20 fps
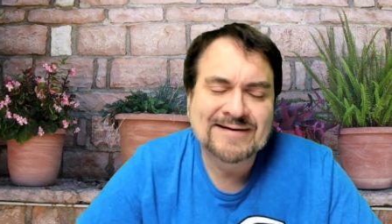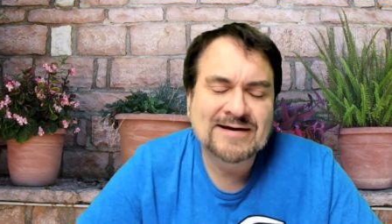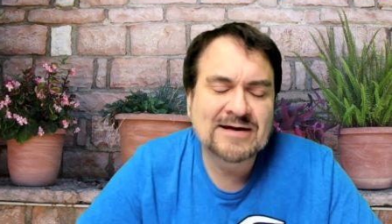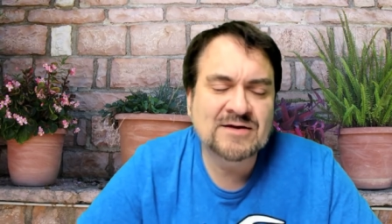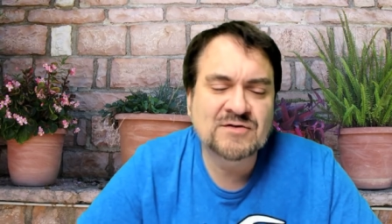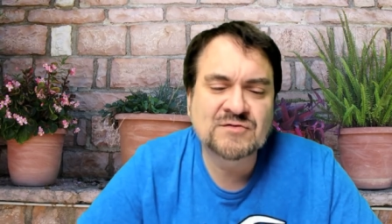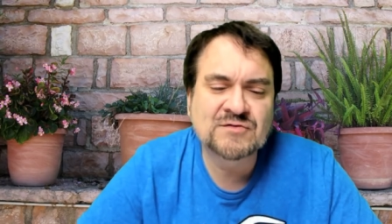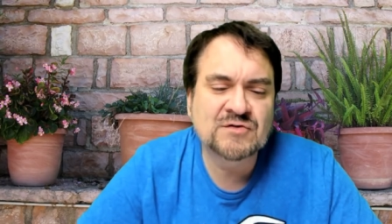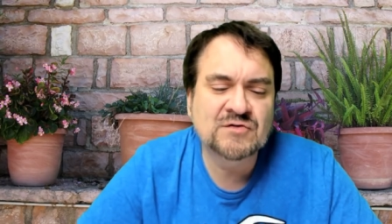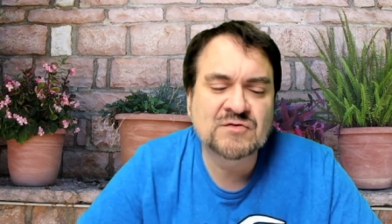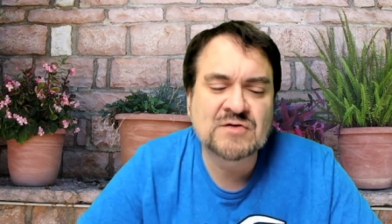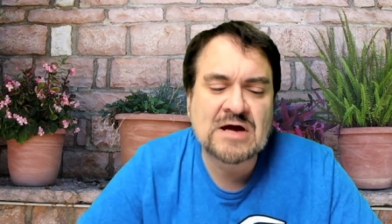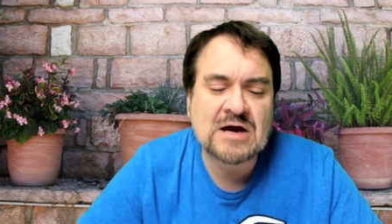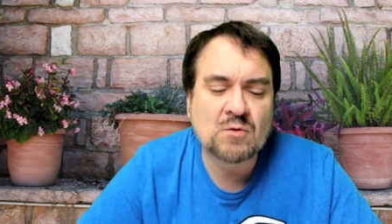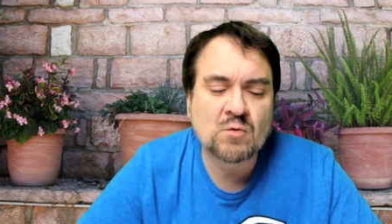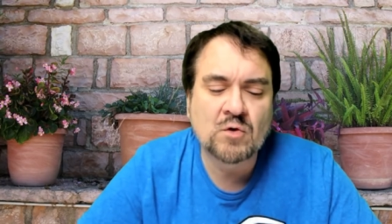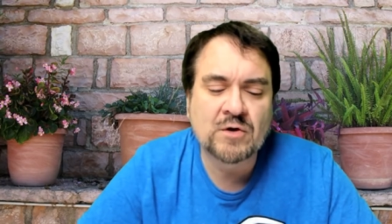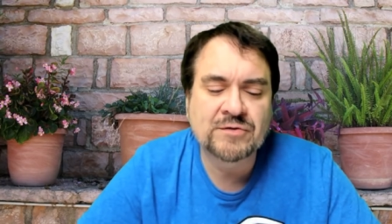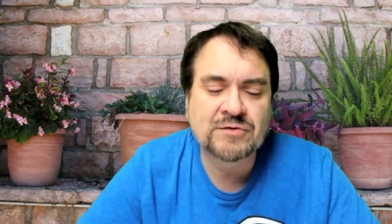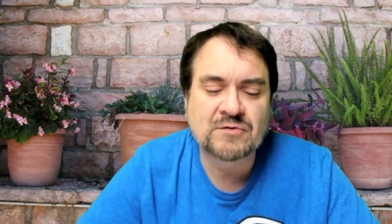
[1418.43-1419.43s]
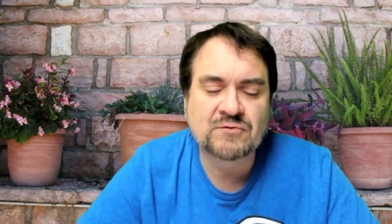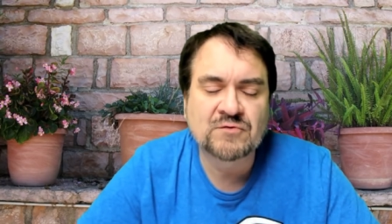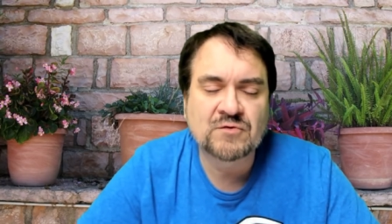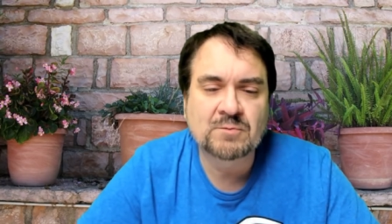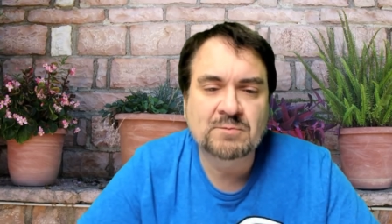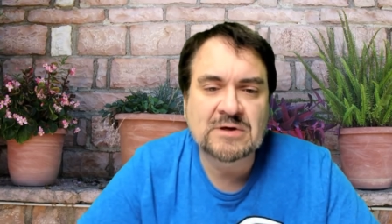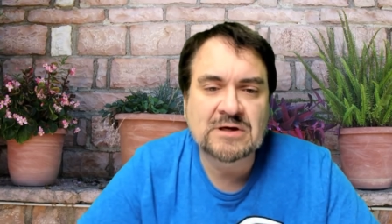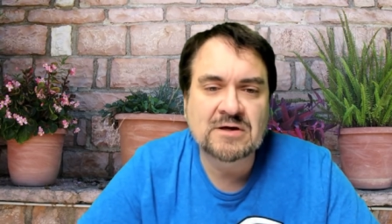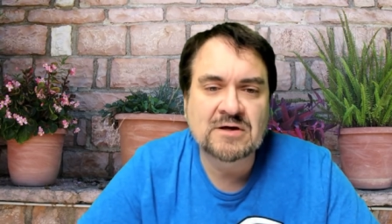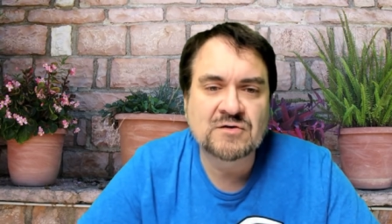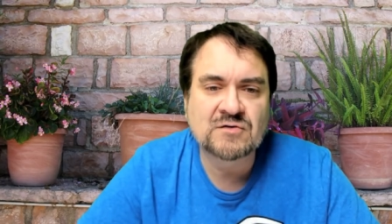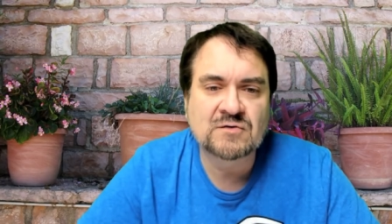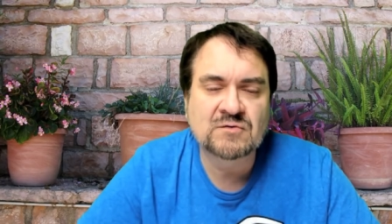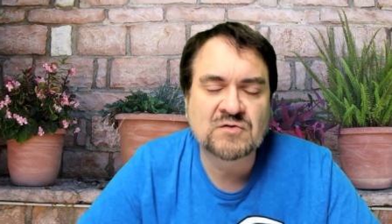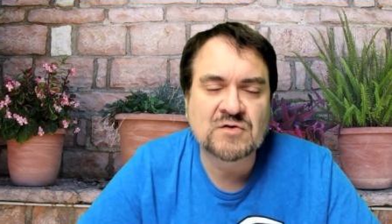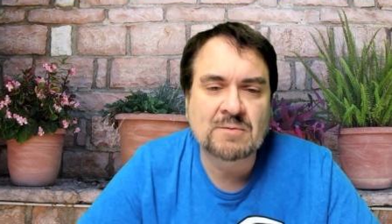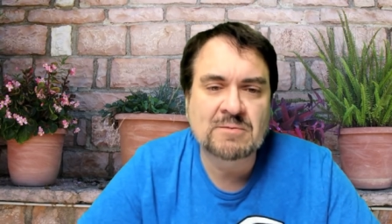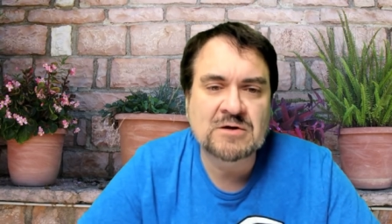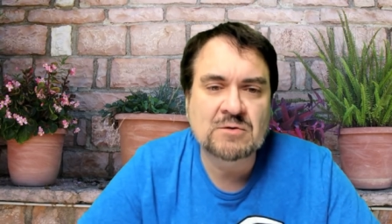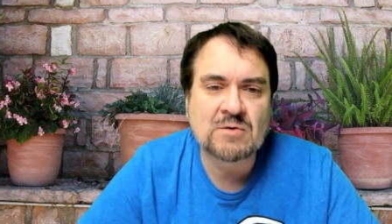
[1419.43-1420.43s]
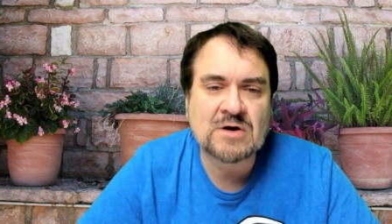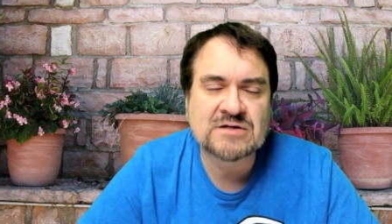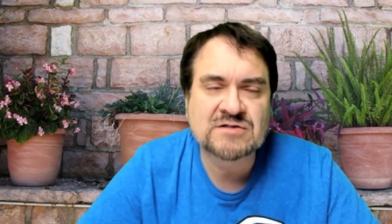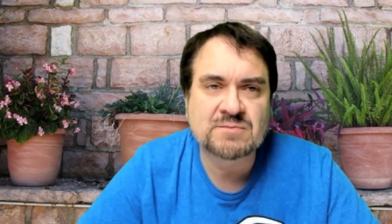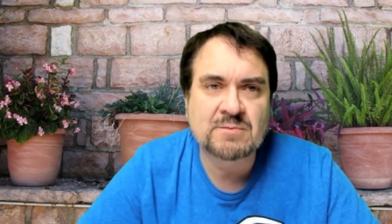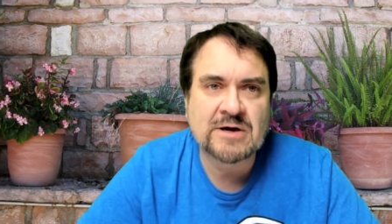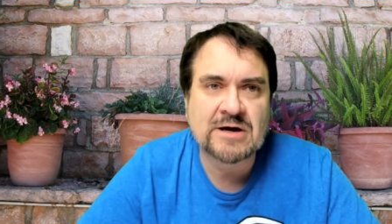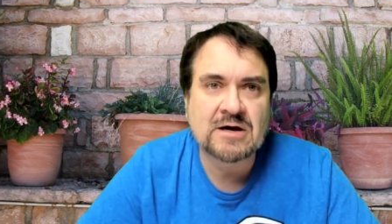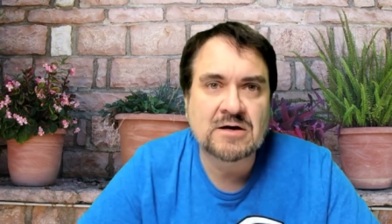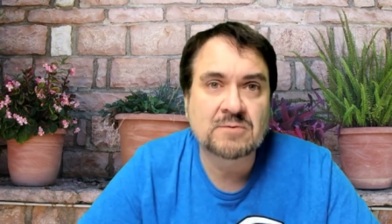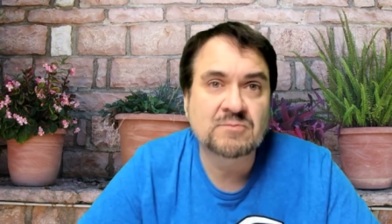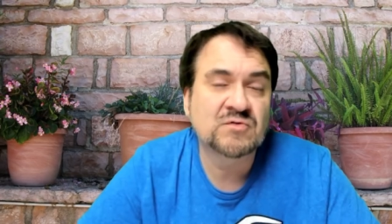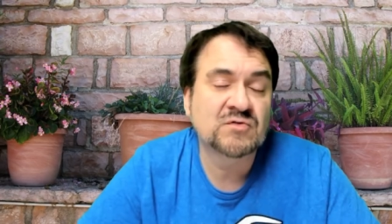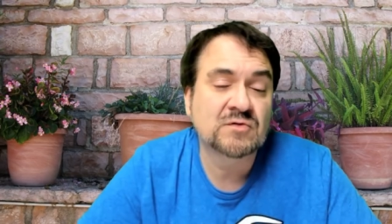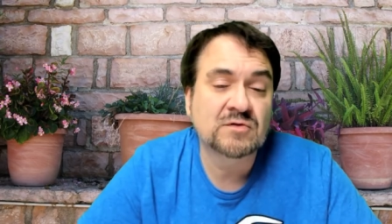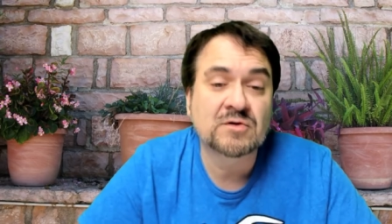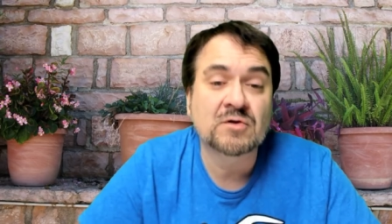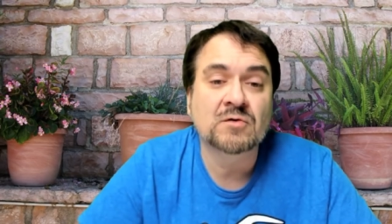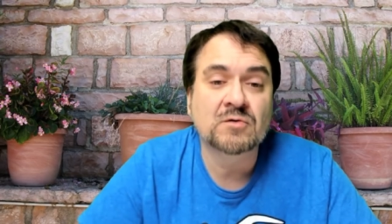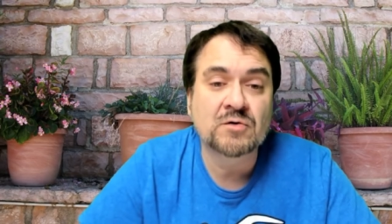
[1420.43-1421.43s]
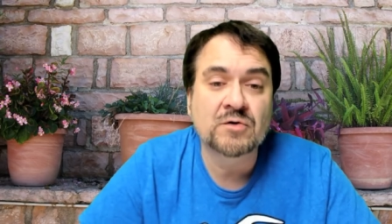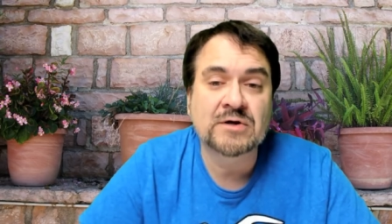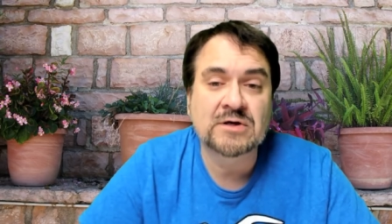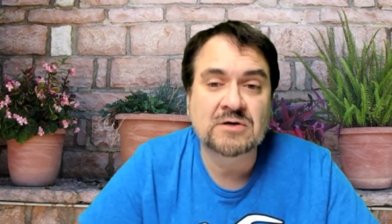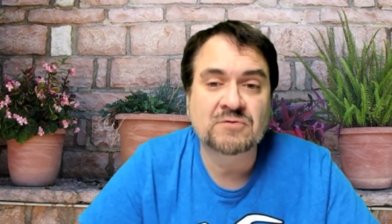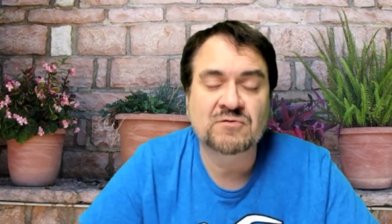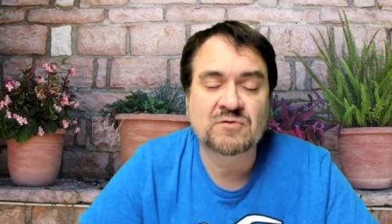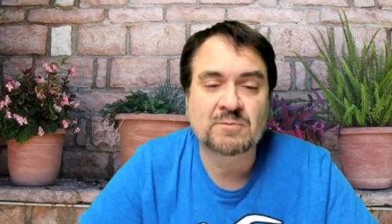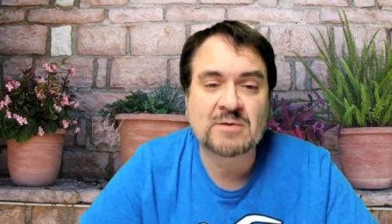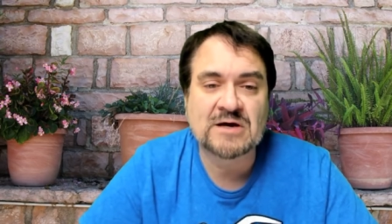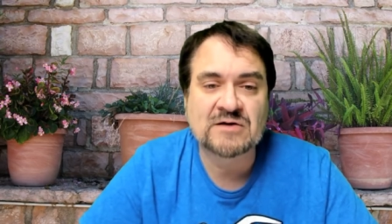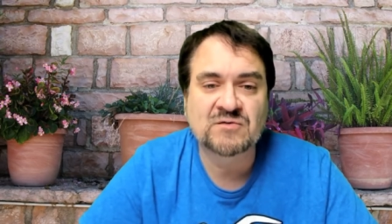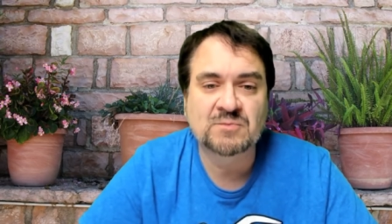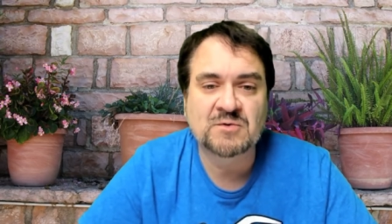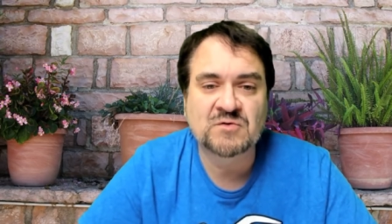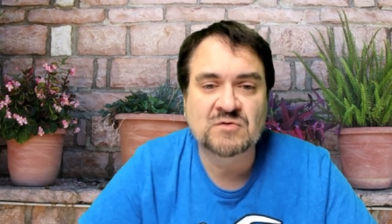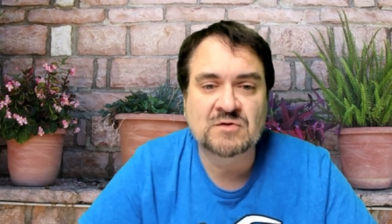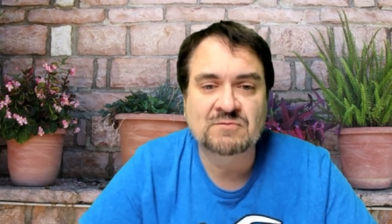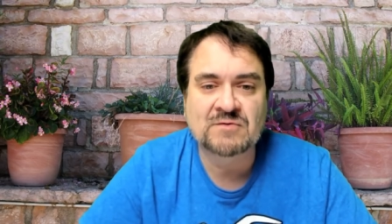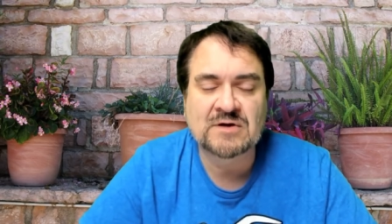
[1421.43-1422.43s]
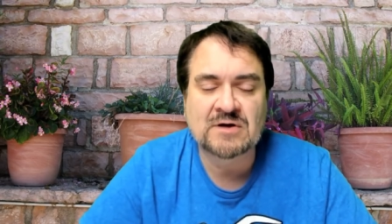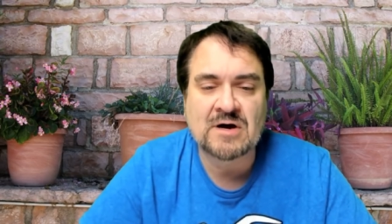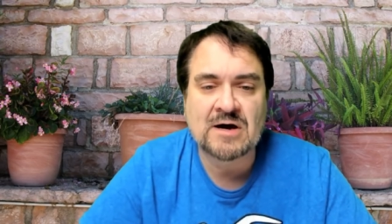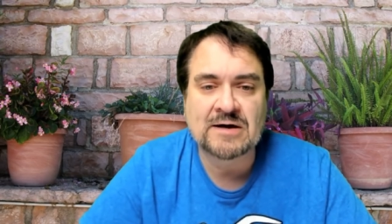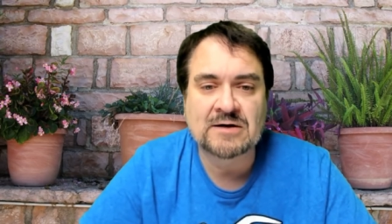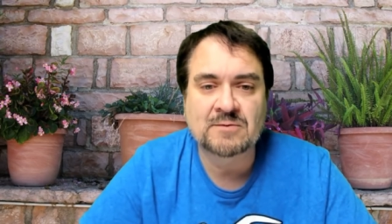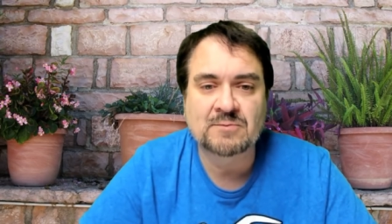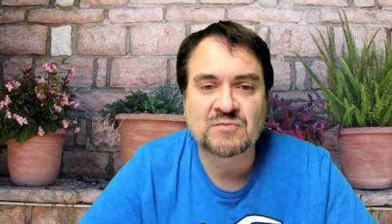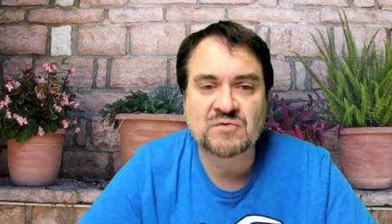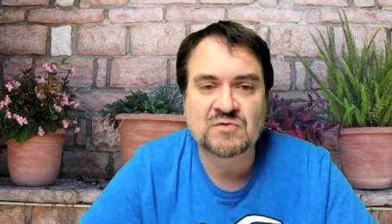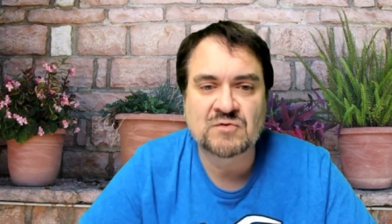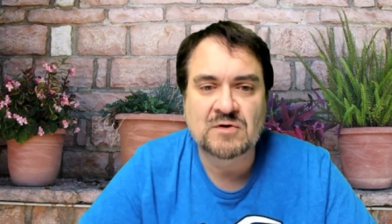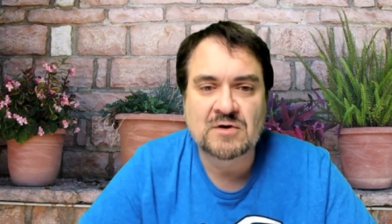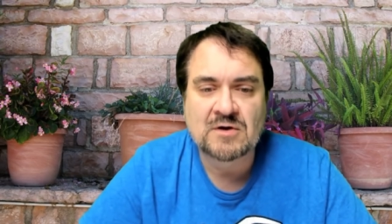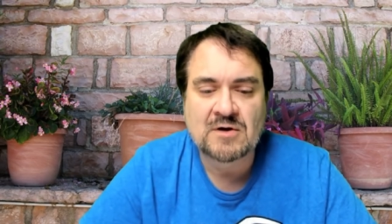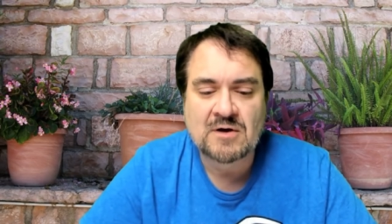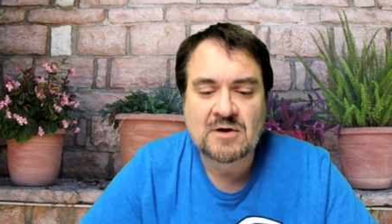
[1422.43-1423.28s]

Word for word: It's just not worth it for me because if somebody wants my items, they're looking for my specific items,